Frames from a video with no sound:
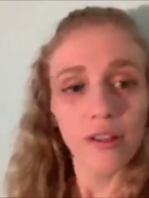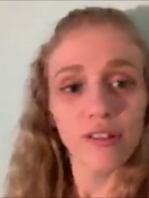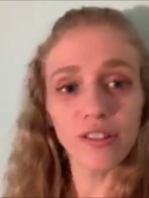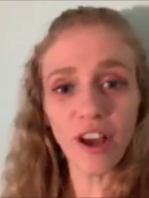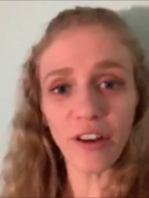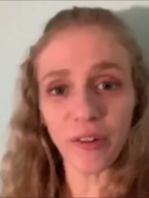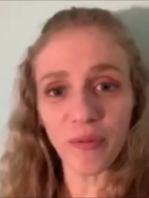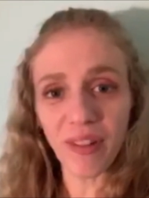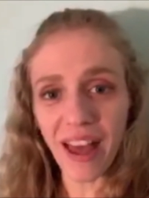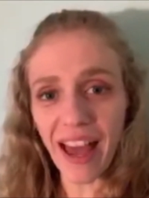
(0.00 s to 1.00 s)
So,
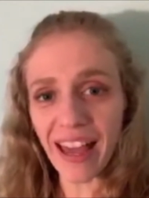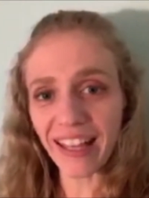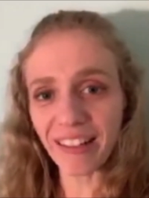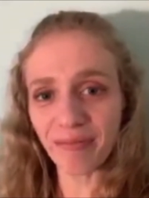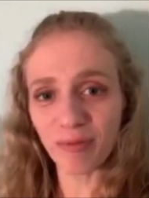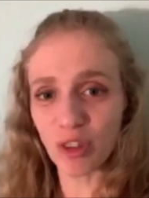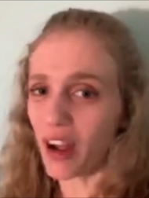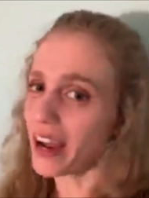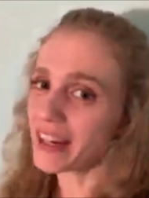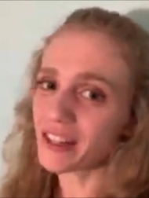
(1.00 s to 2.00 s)
I'm
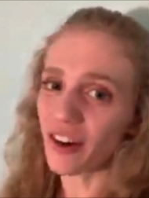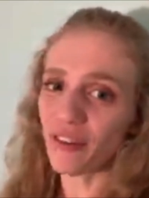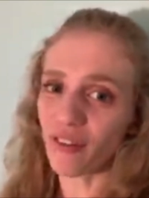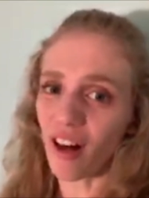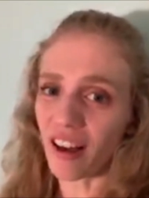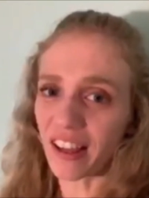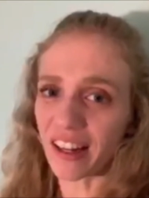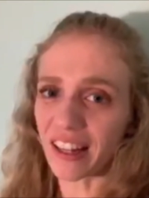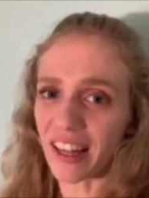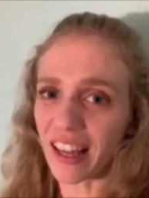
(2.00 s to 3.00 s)
trying to start
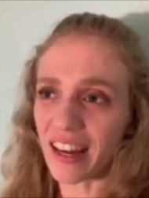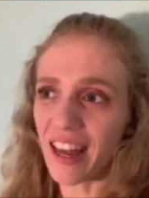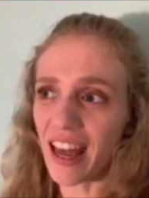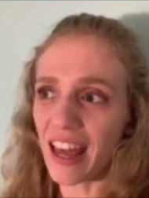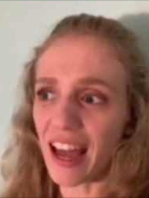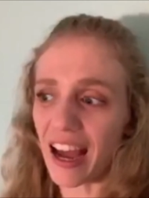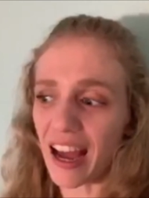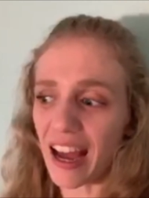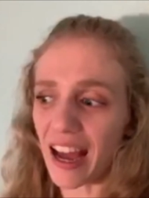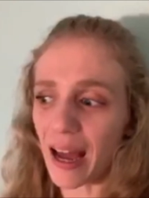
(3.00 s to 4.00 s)
vlogging again.
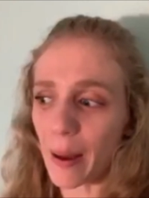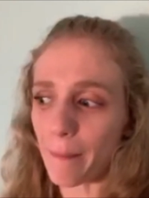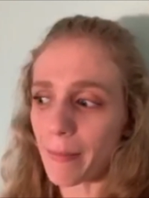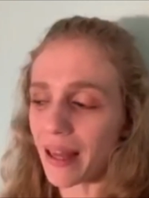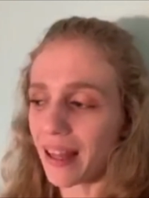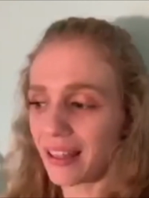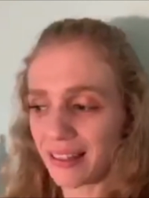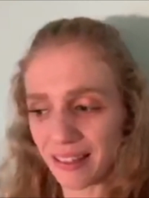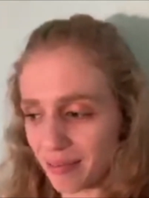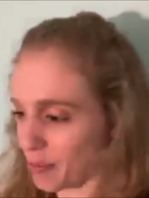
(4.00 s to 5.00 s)

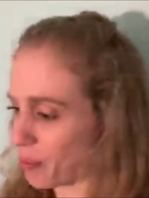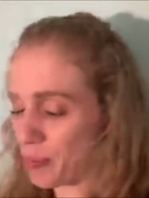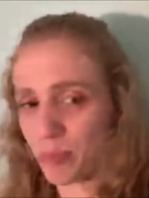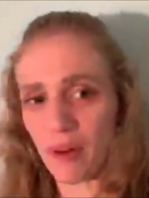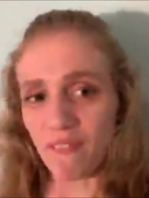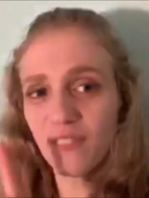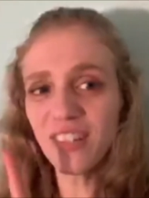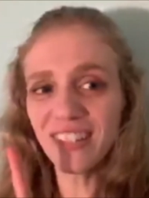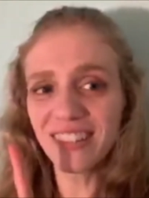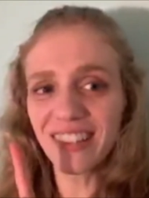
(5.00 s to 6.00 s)
But
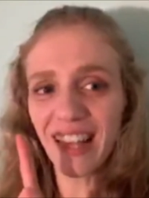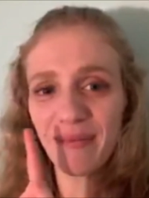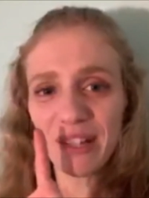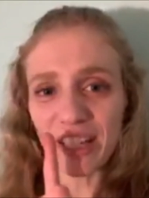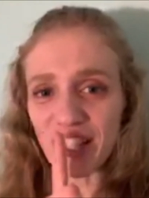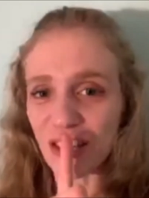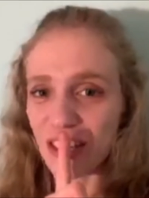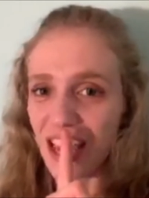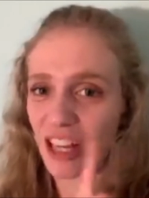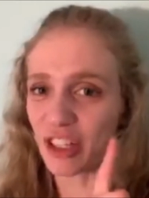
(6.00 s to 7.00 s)
first, let me just
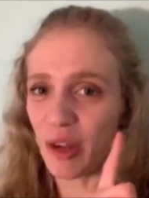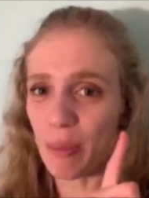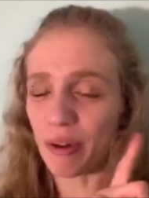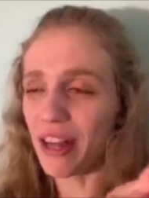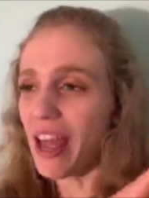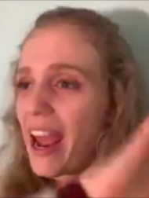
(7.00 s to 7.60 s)
catch you up on